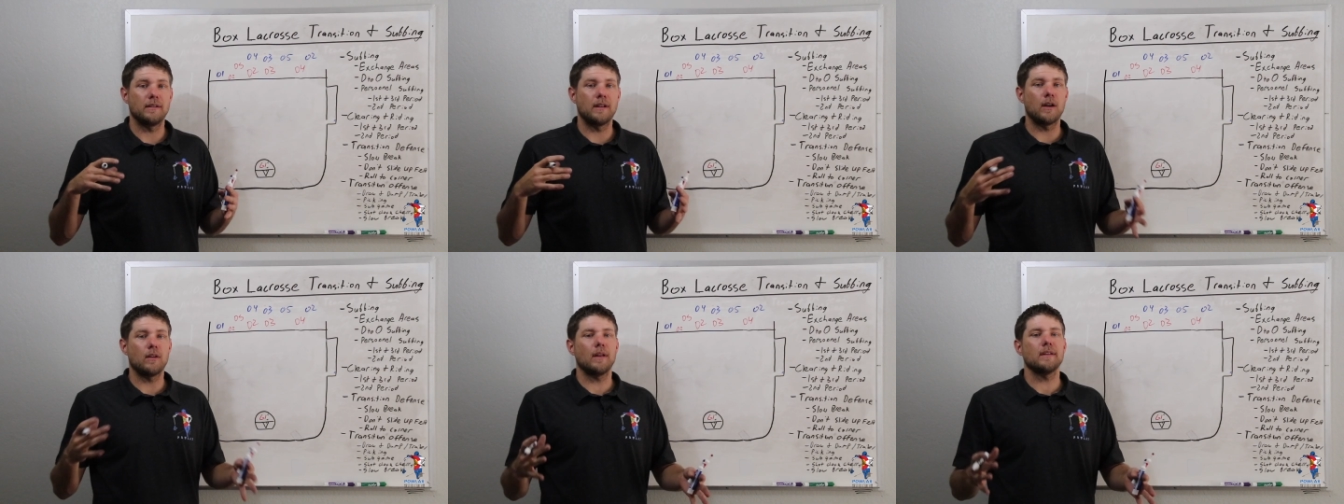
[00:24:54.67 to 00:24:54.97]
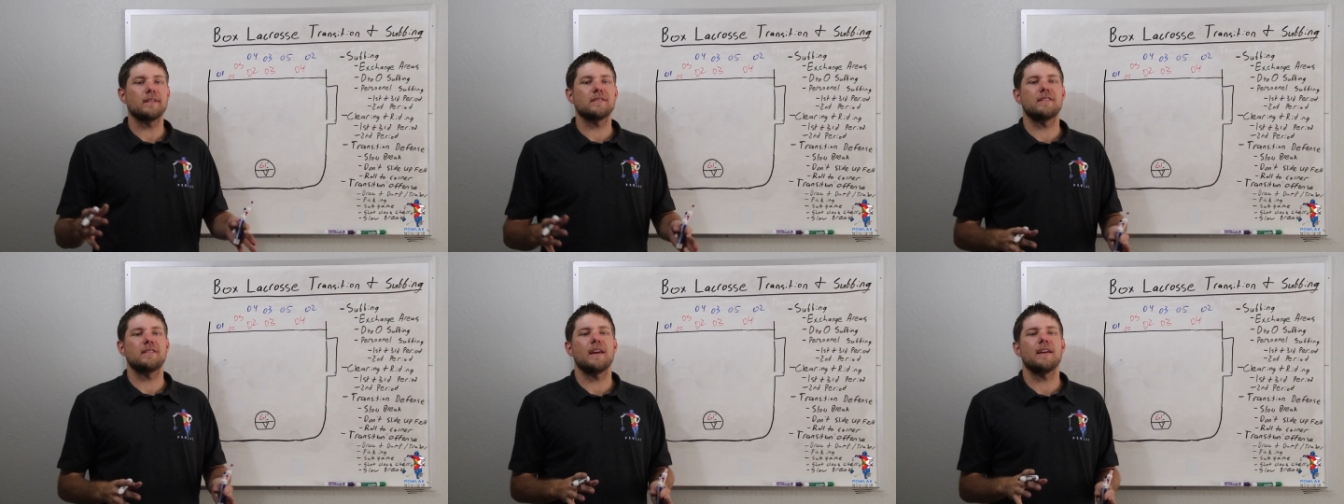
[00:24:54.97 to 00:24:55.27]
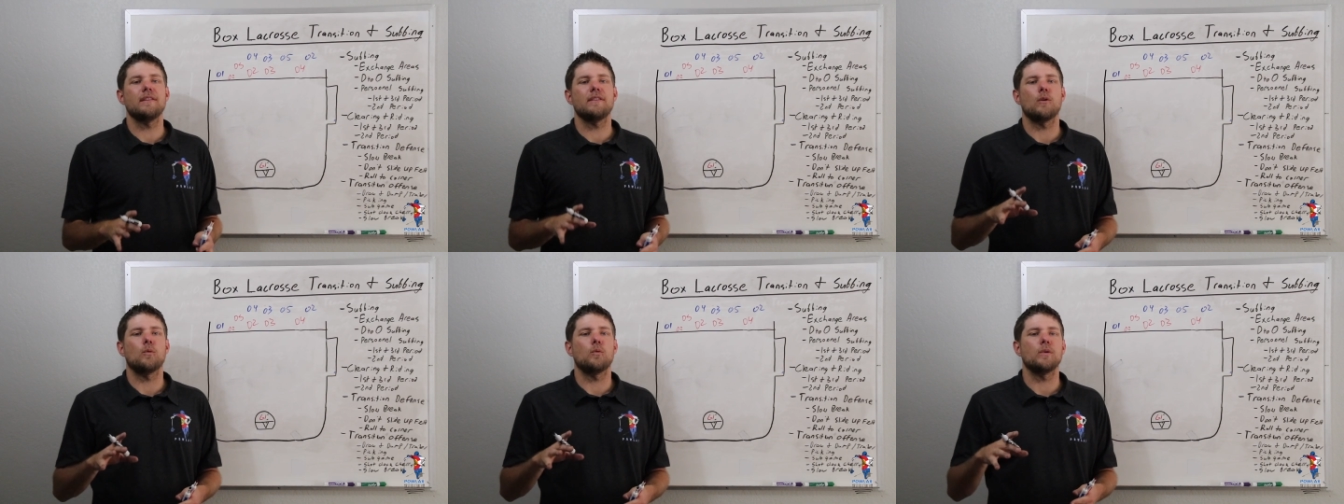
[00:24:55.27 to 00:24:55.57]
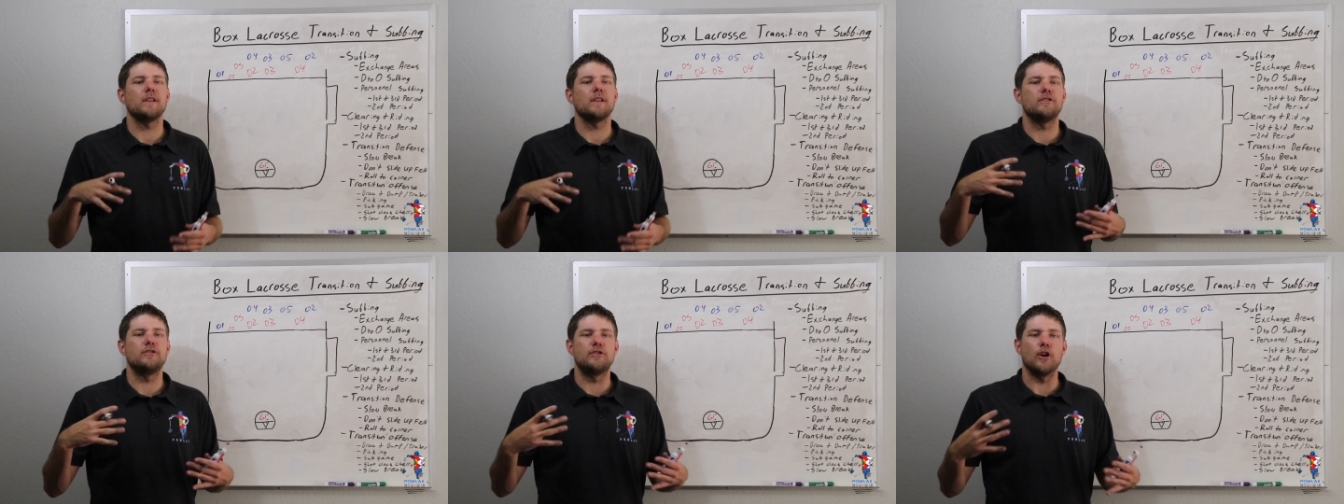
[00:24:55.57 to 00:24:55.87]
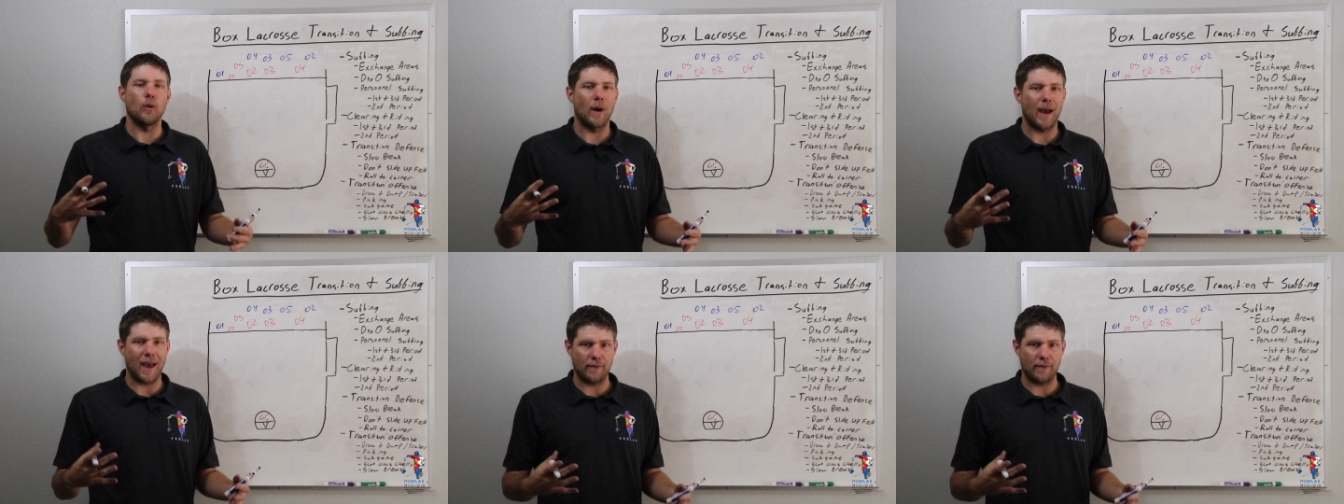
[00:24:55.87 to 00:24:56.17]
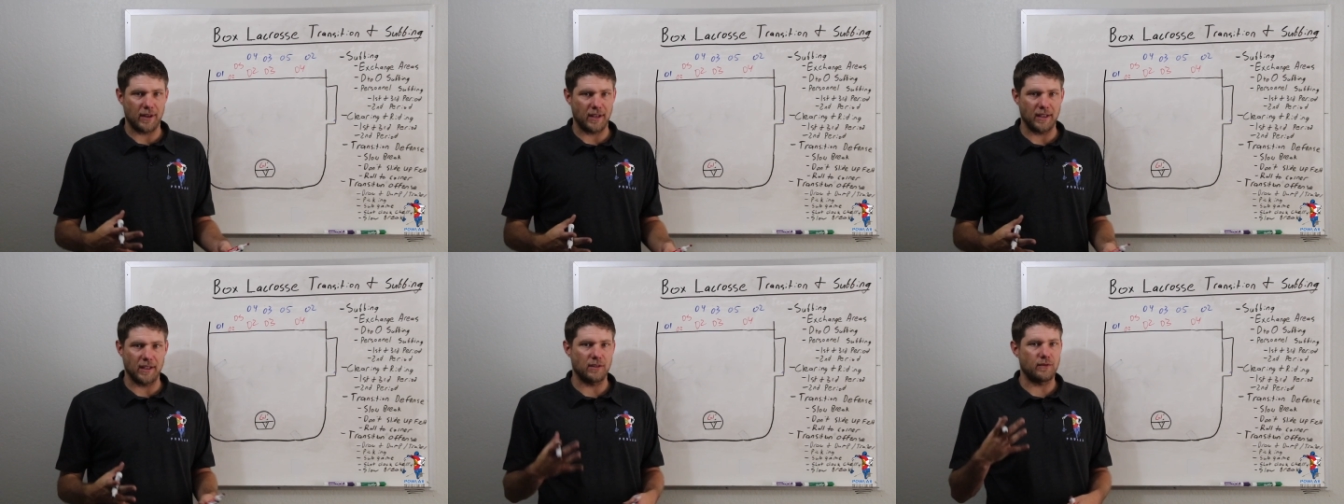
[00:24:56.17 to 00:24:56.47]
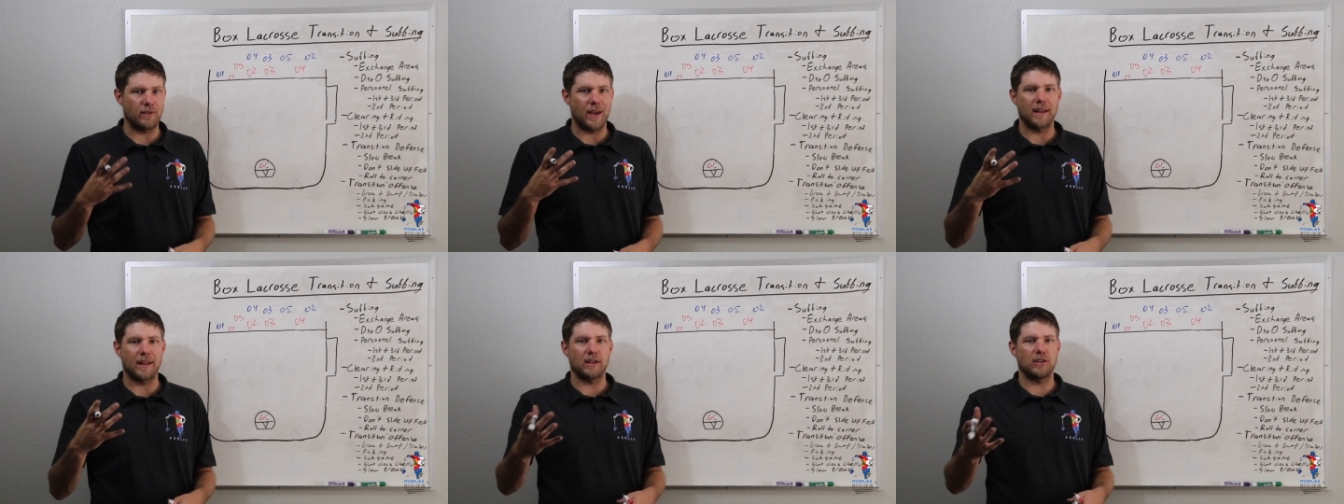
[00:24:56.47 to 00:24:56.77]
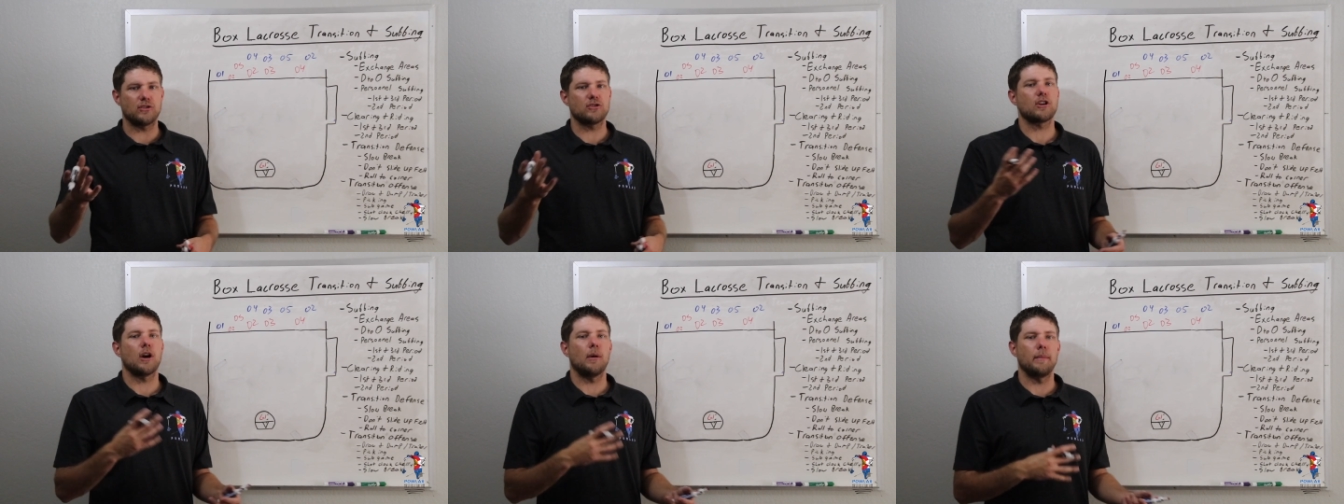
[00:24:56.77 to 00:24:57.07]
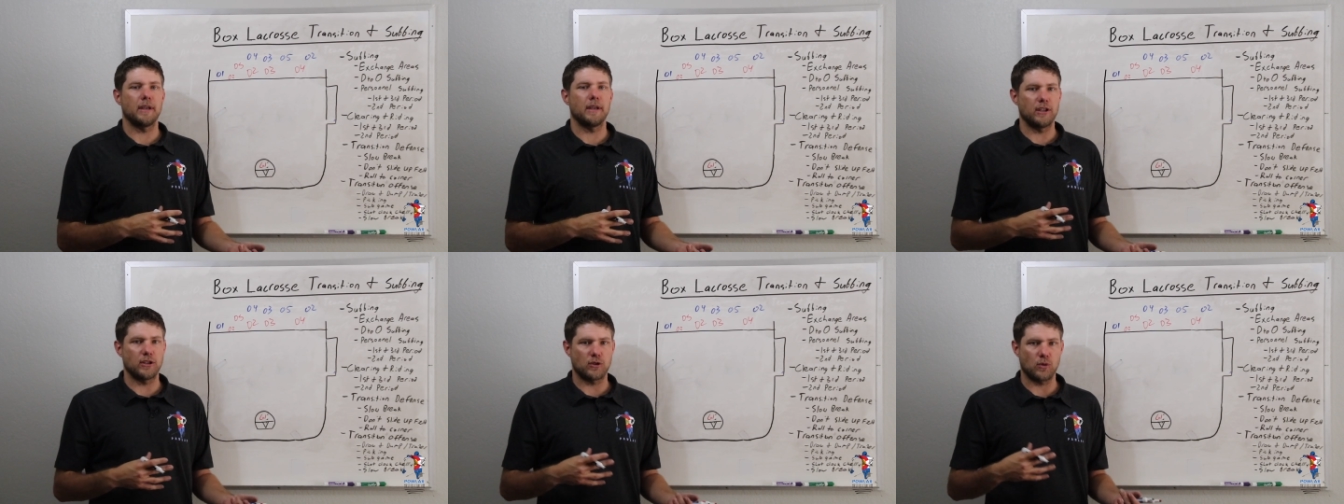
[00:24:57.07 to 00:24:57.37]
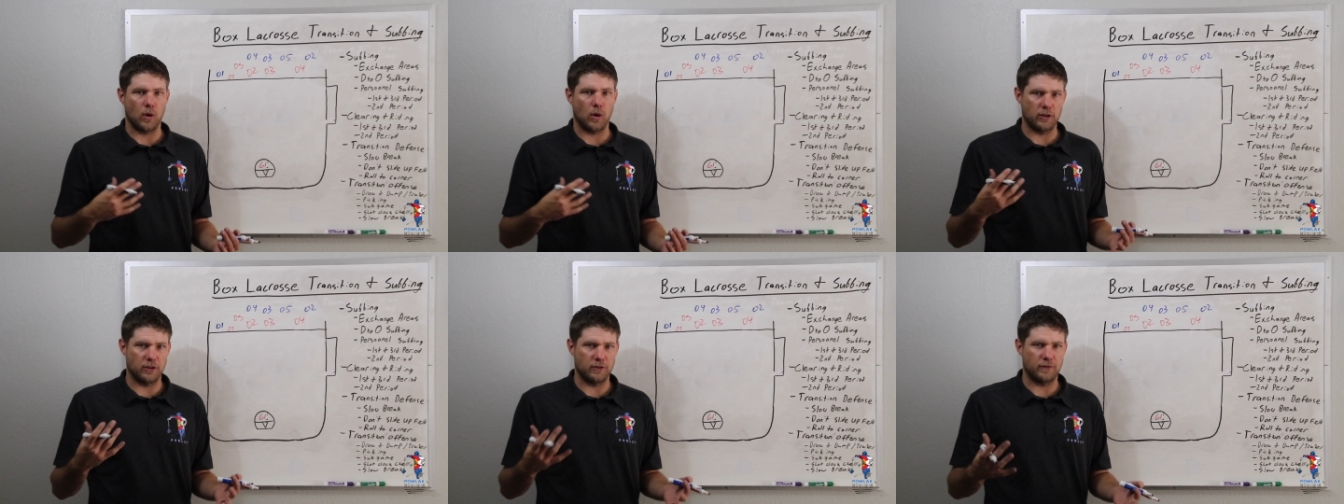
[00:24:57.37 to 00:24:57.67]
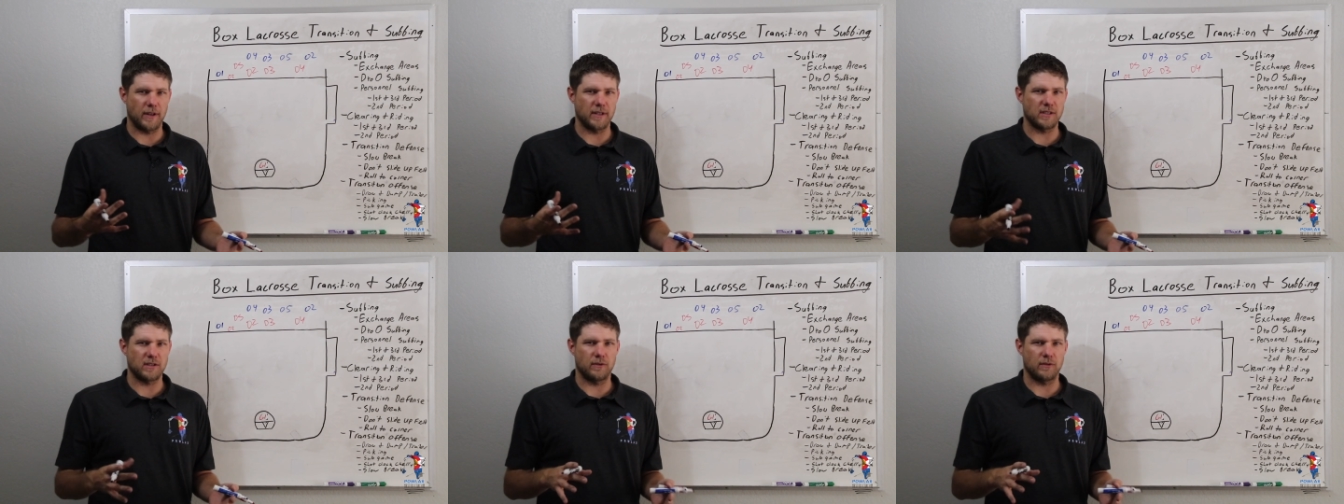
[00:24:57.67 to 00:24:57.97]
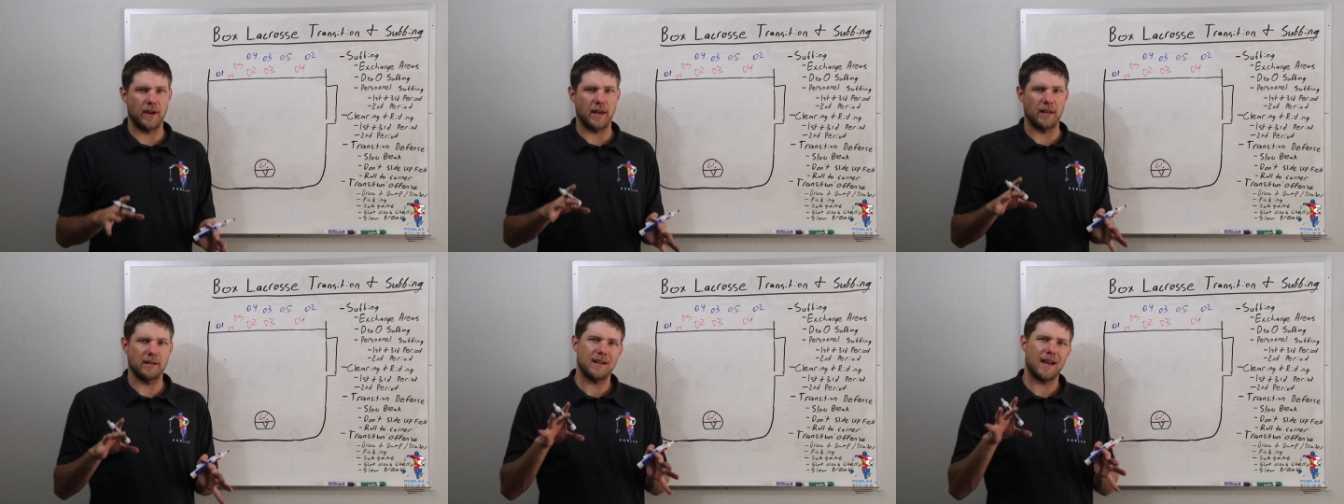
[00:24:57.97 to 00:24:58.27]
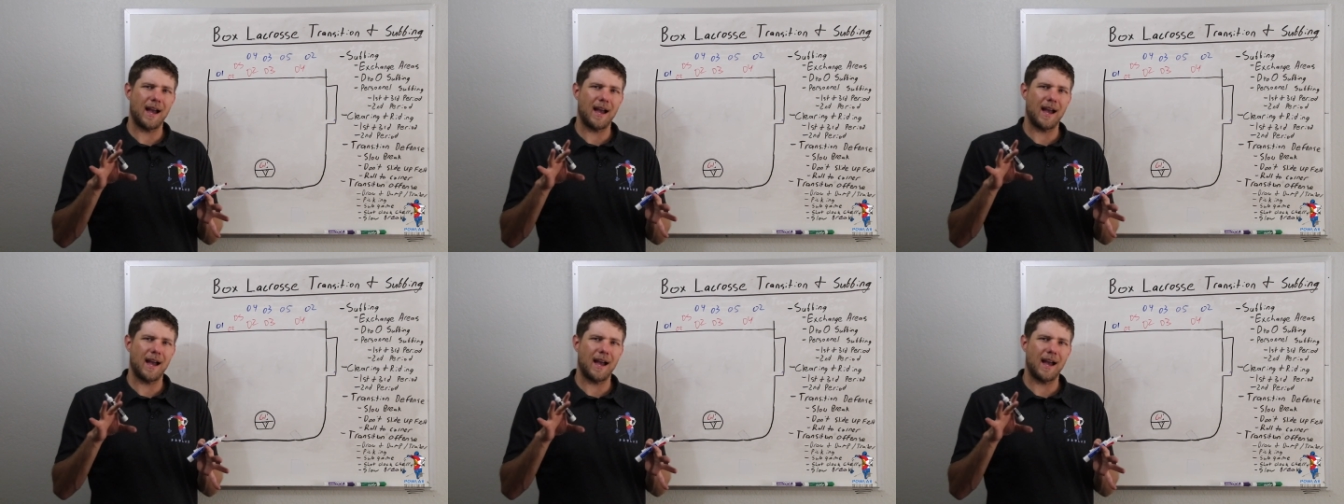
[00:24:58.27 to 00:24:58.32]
Now let's say that we don't have any advantage coming into our defensive end.